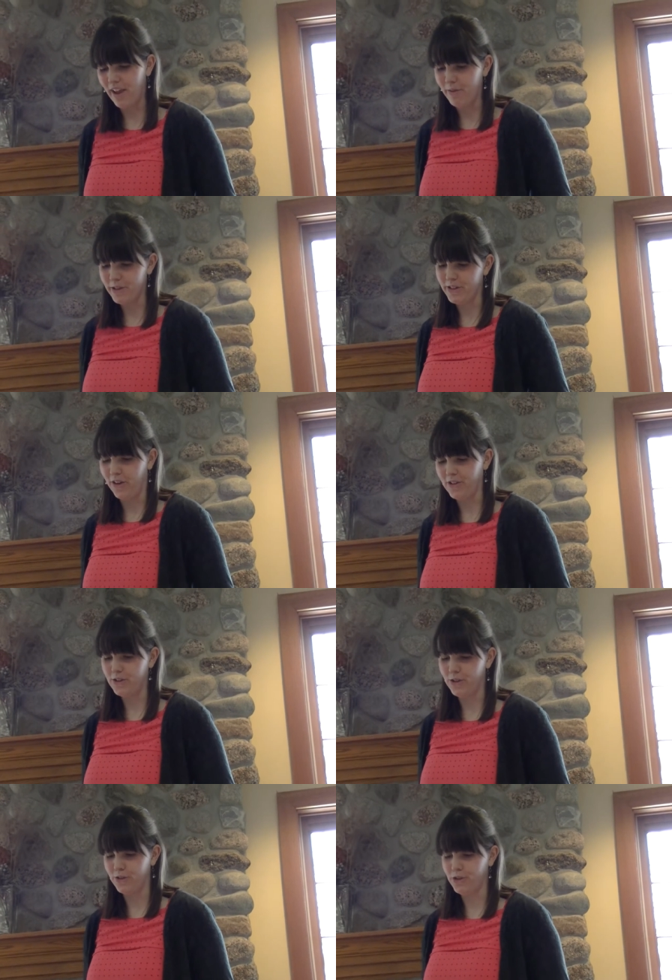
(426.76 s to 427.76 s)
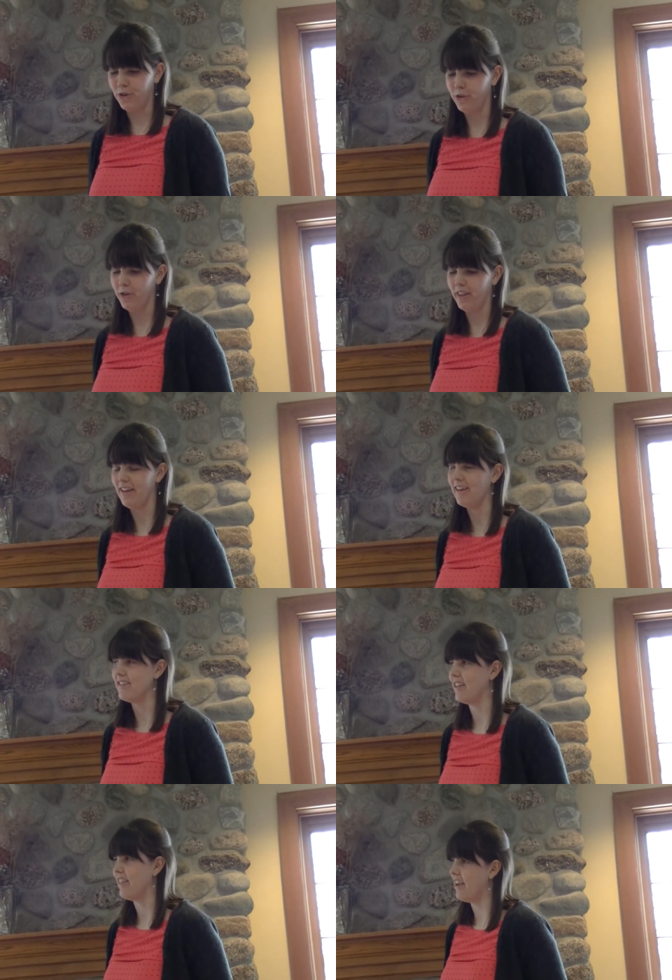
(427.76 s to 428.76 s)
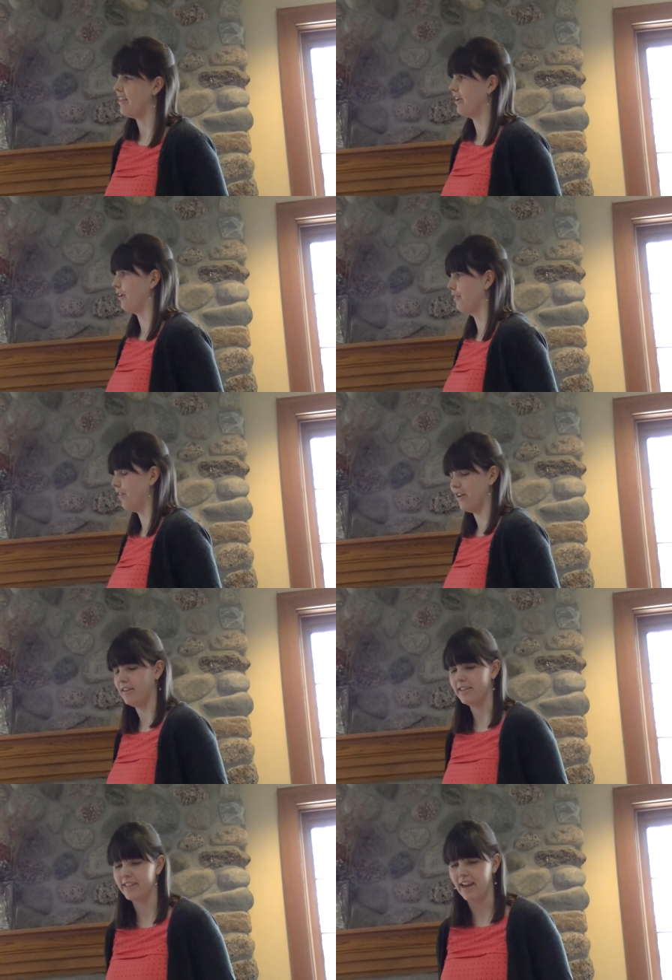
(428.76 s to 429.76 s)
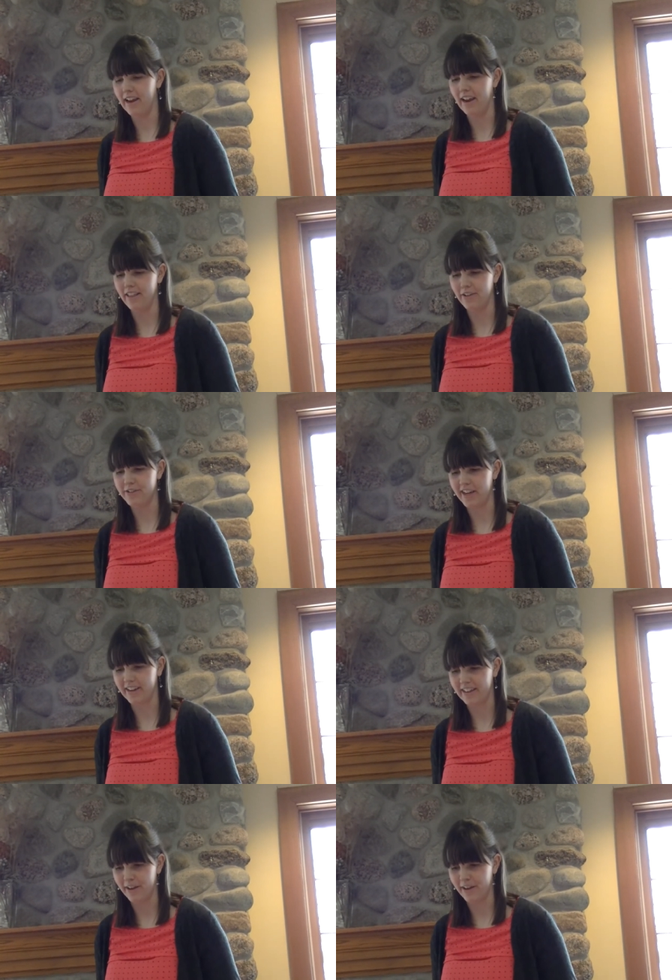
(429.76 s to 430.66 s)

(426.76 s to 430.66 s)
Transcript: they will start to show you the things that they think are fun to say in their second